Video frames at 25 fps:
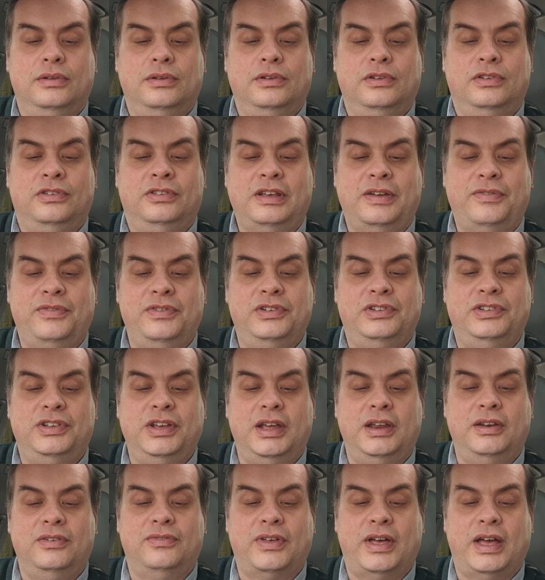
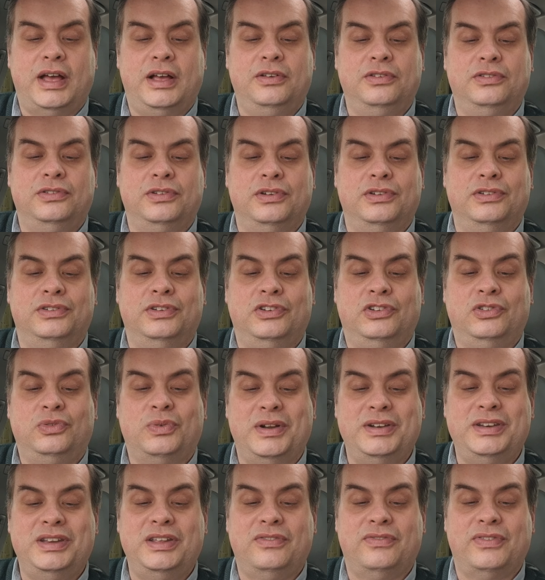17,000 to
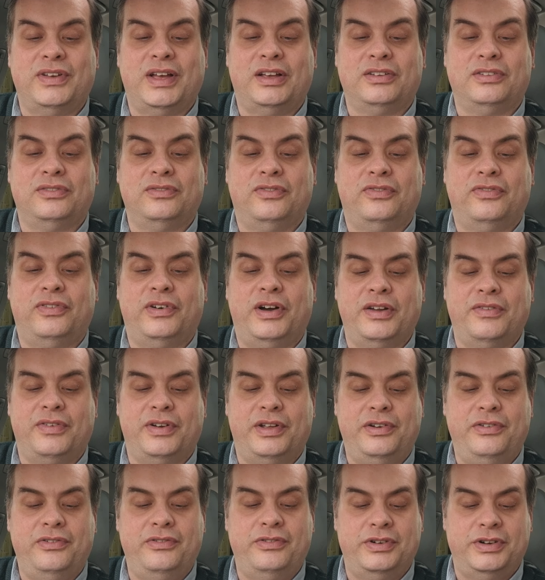
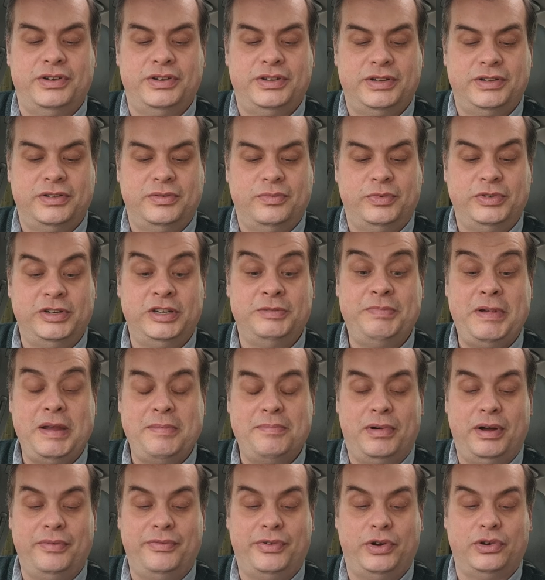20,500, which is
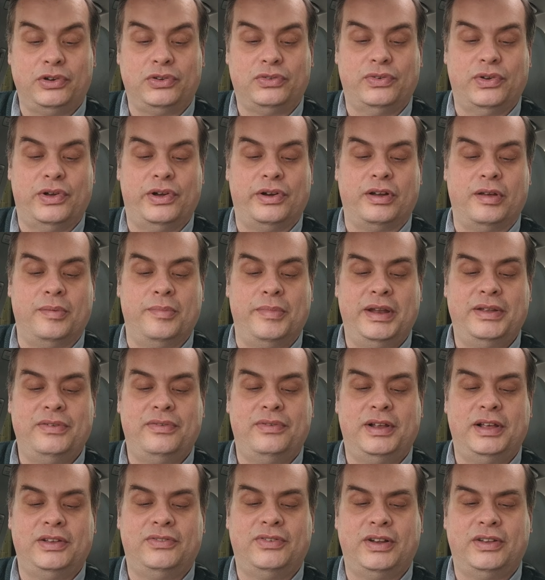beaten by Volkswagen, but
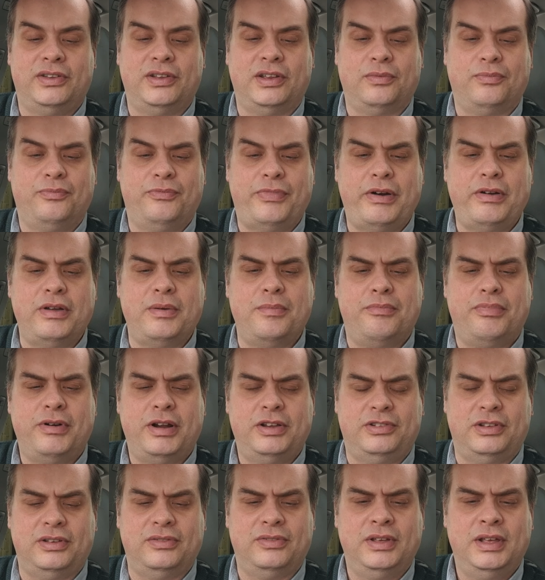nevertheless, that's very
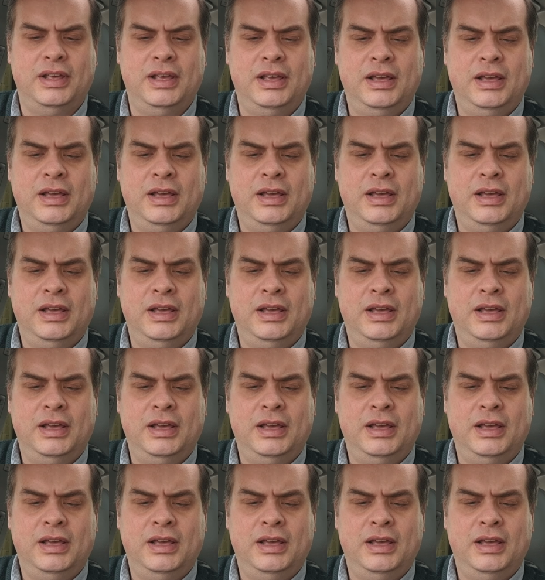impressive.